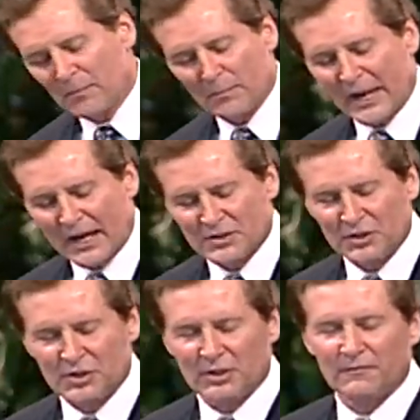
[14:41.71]

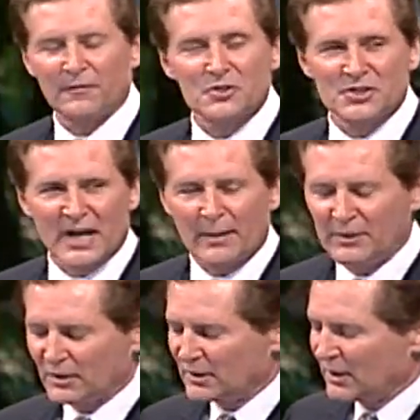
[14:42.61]
passage in 1
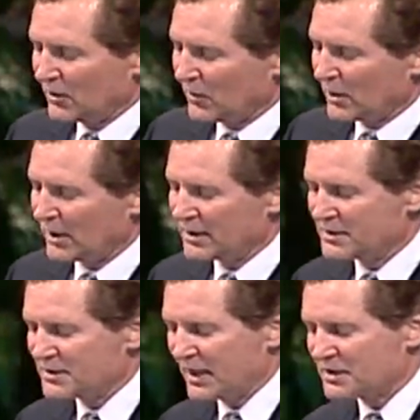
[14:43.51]
Samuel where it
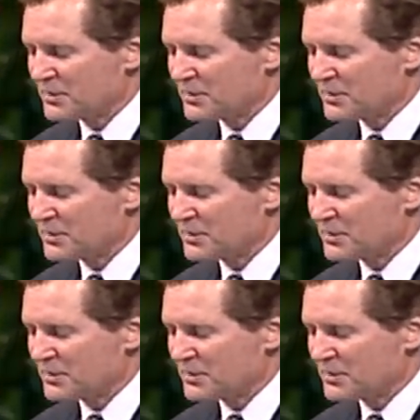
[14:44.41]
states,